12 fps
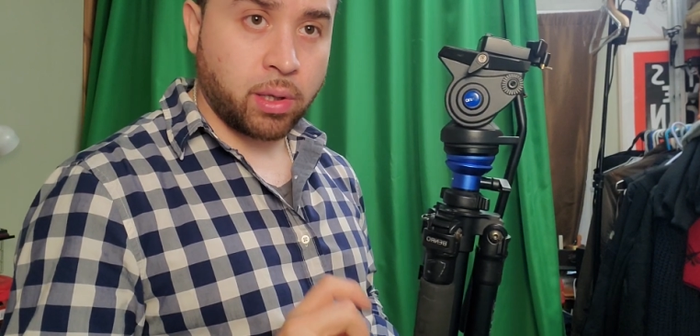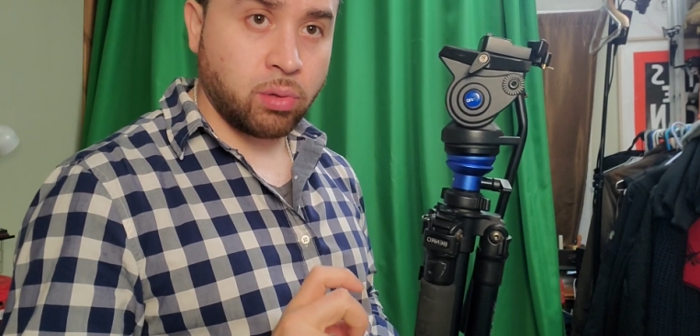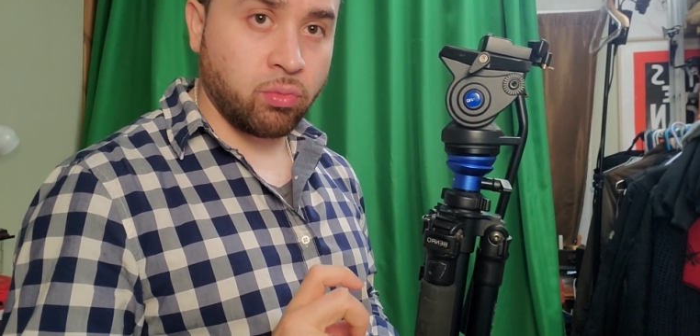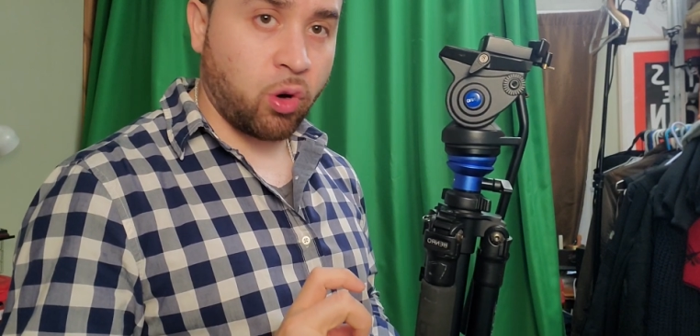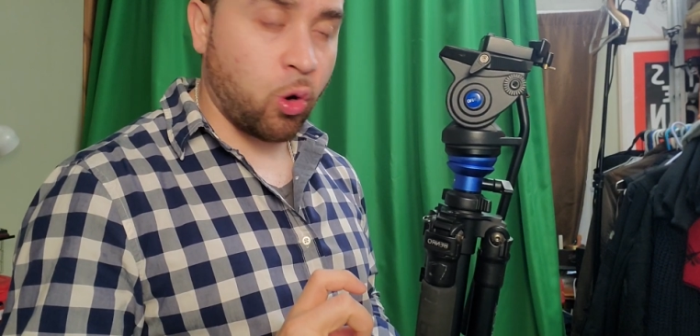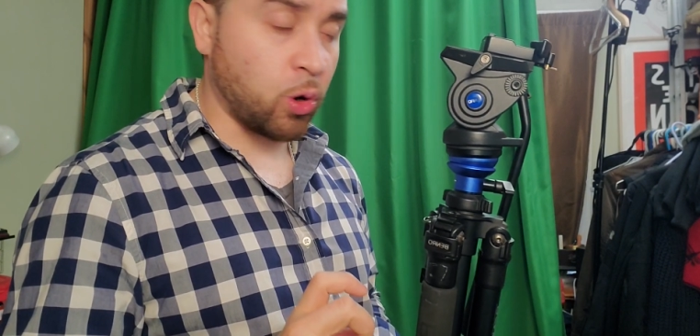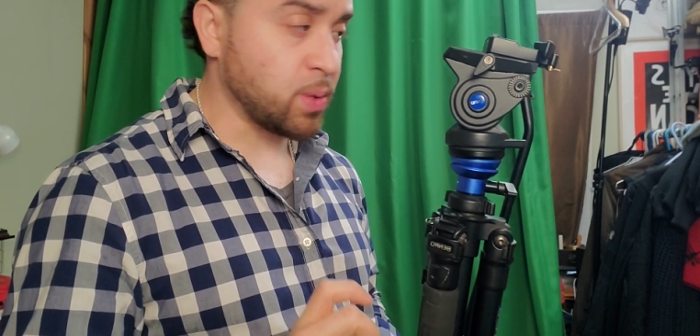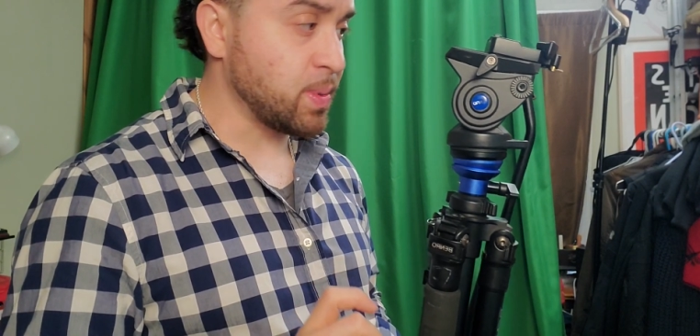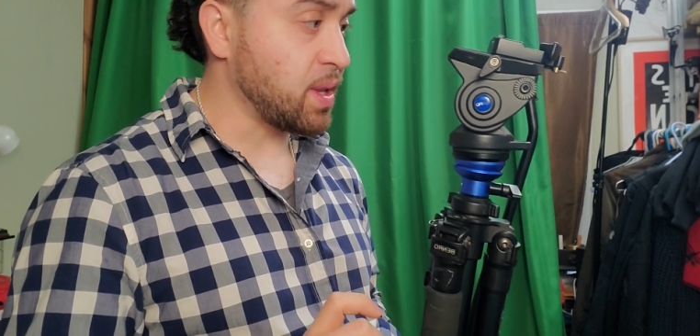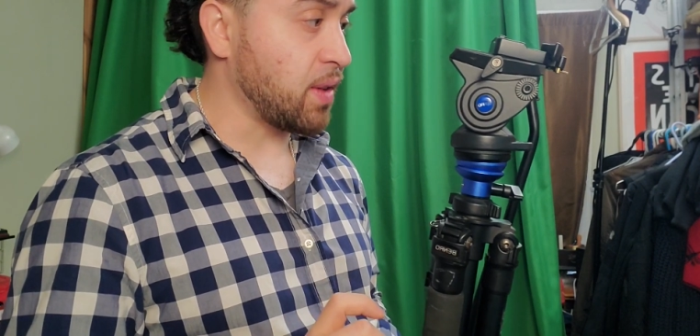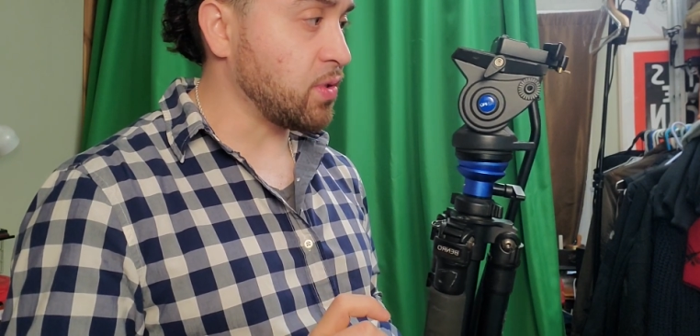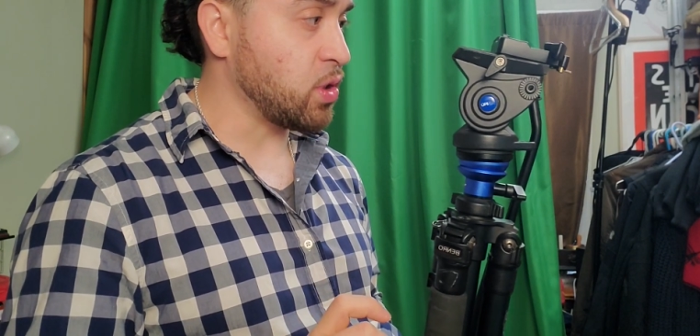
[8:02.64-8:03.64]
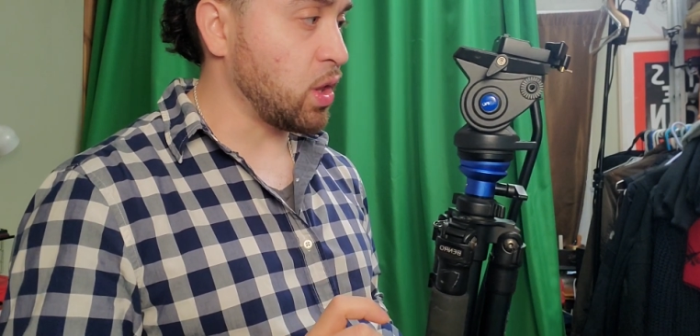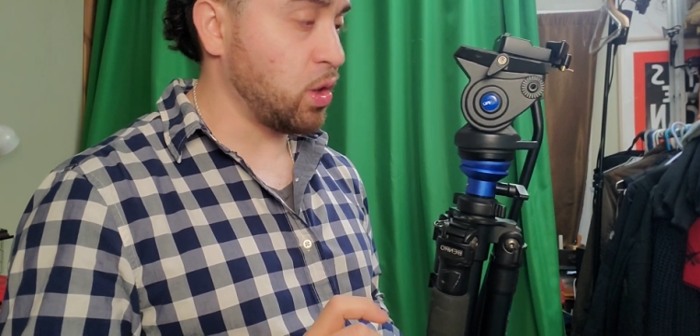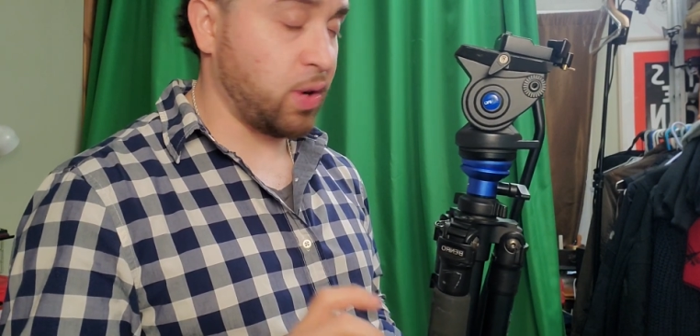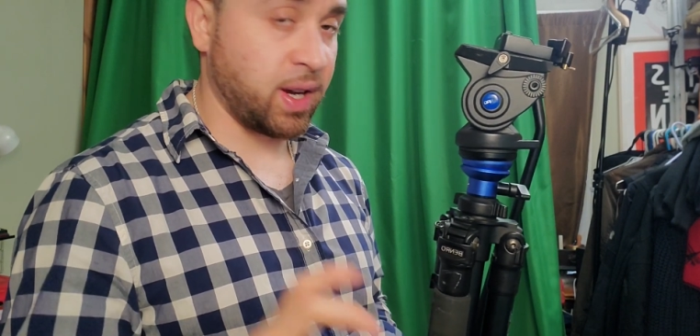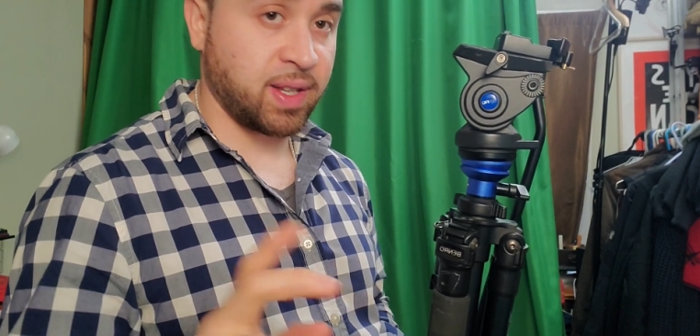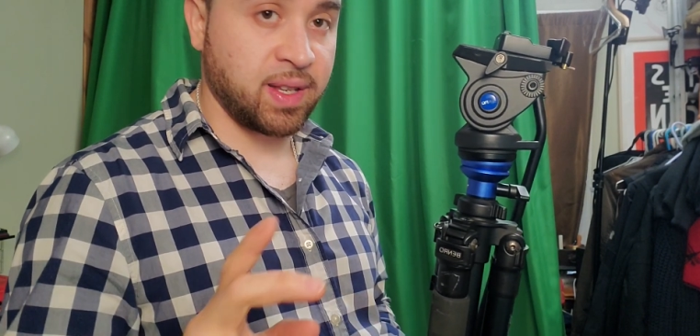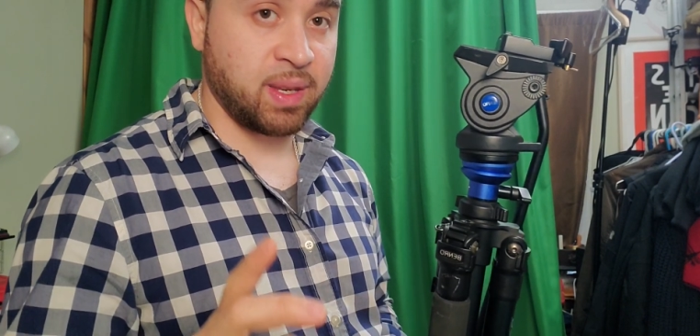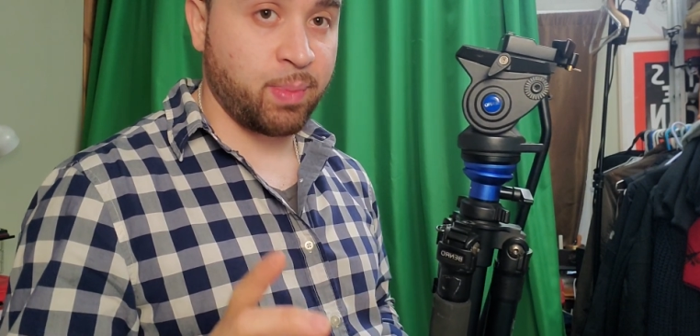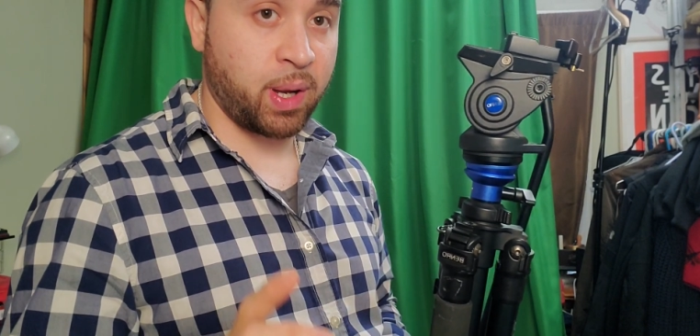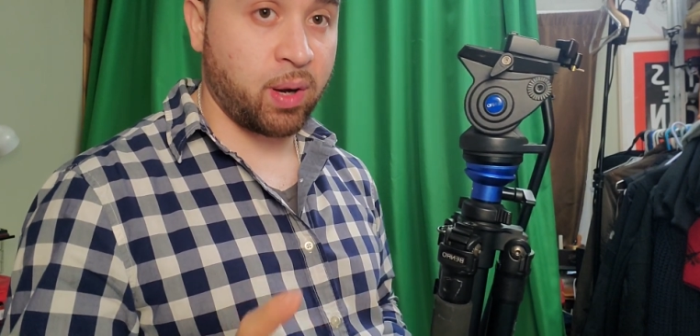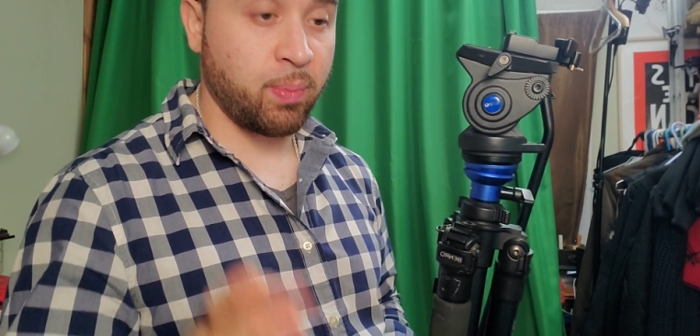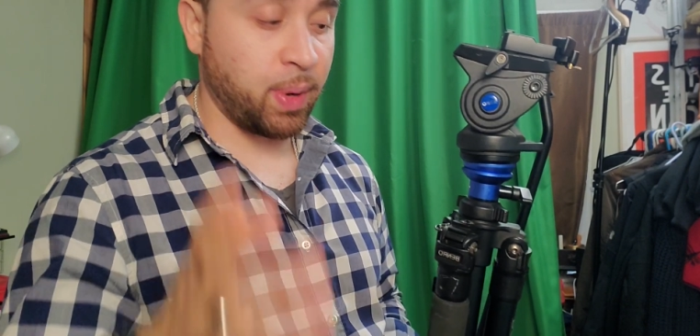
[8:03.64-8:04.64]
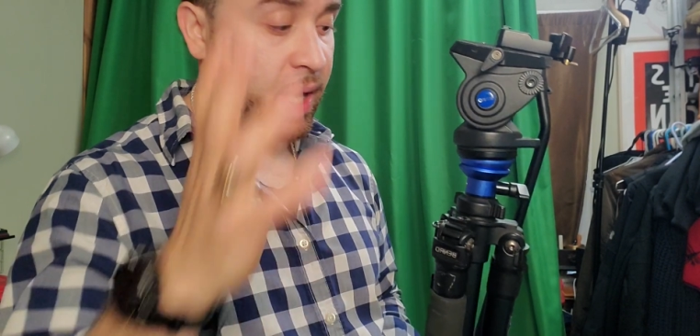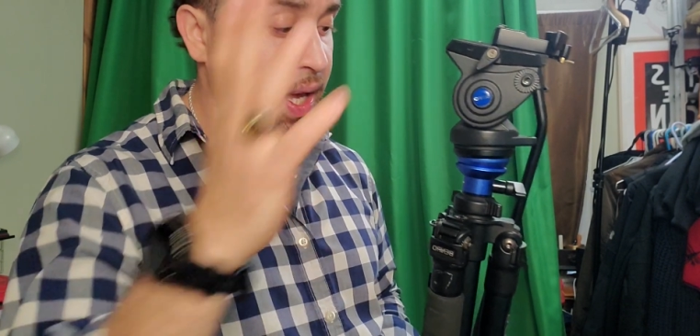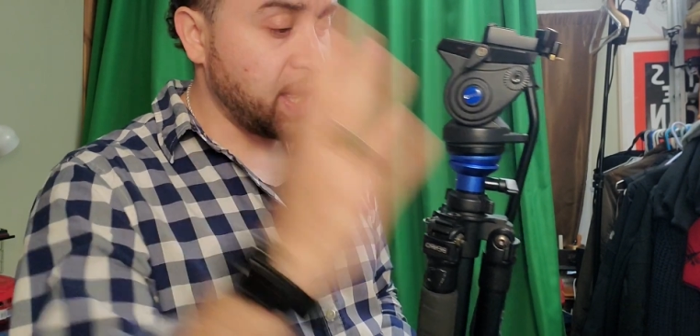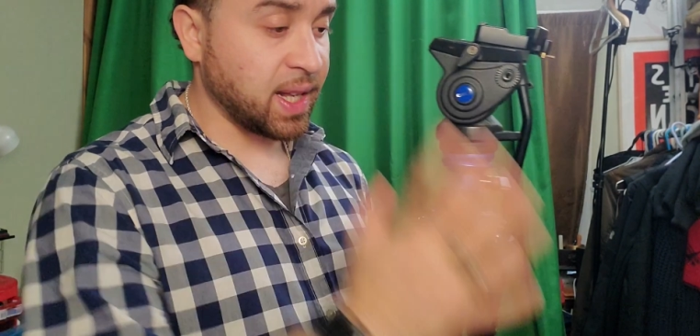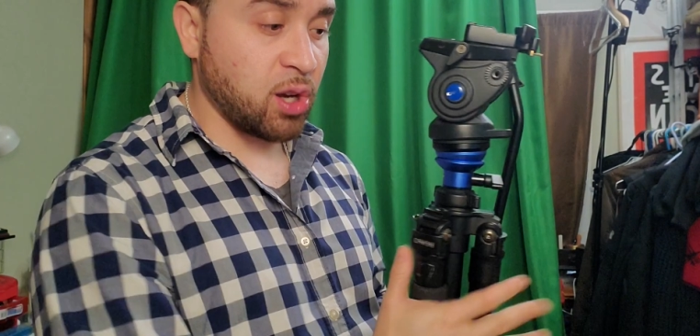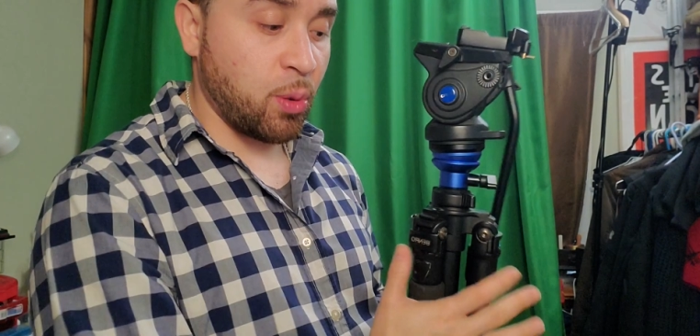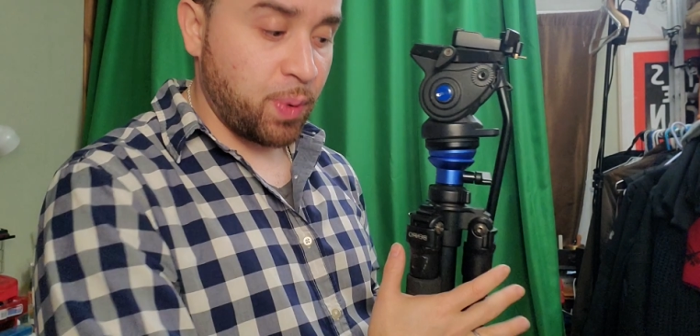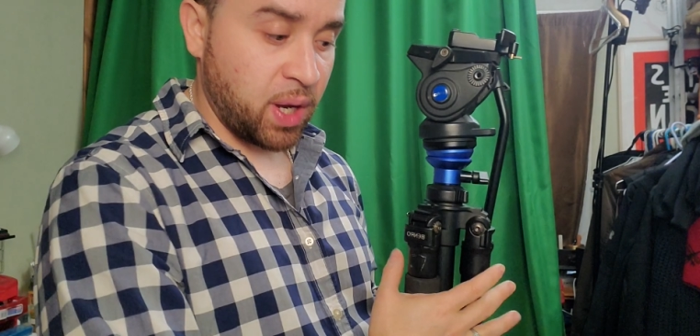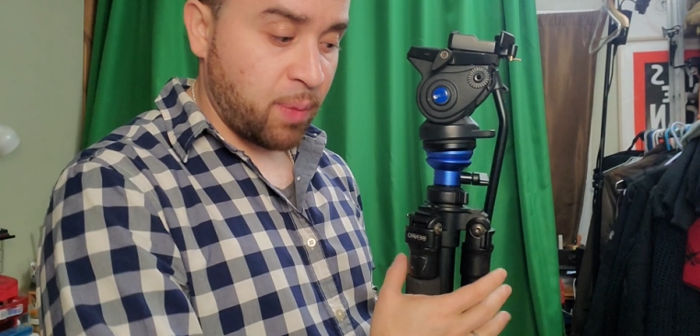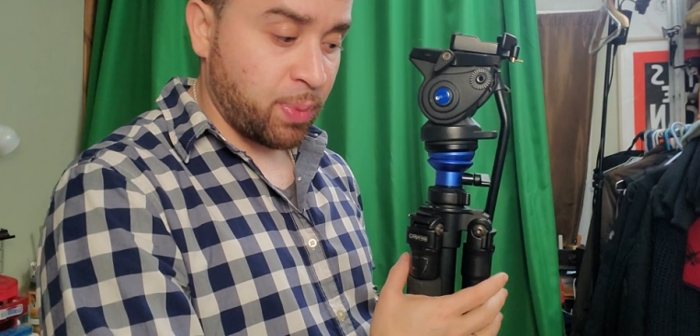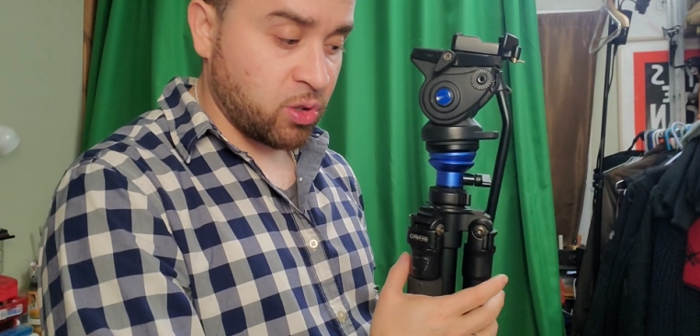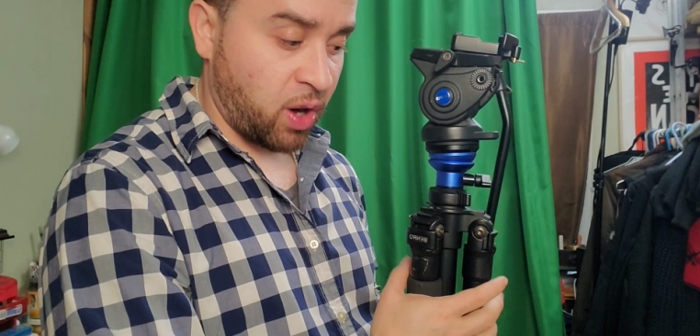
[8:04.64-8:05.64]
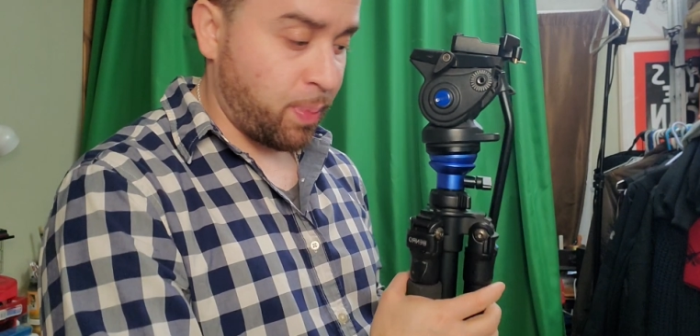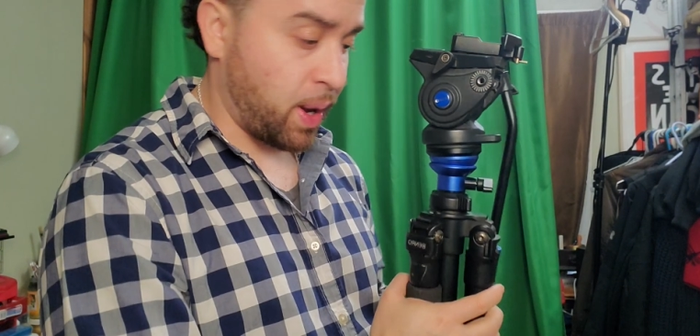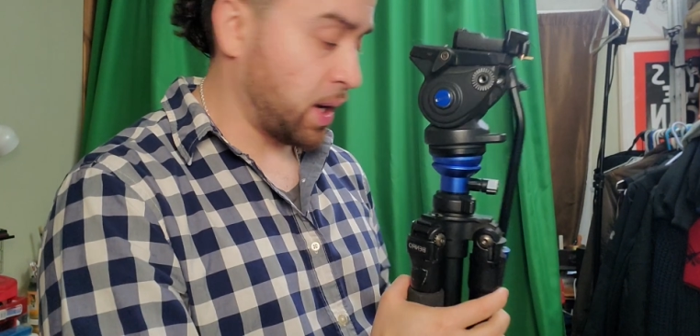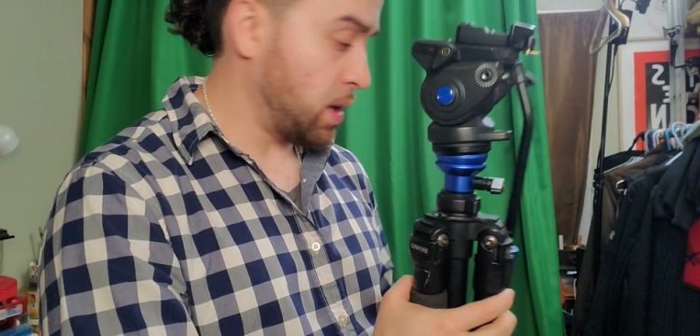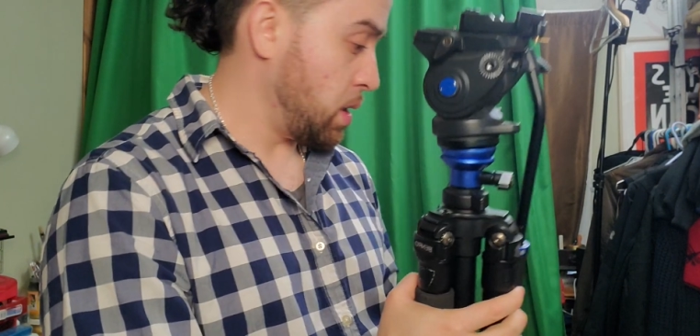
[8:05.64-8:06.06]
record some stuff so that you guys can see better. But that's opening up a tripod.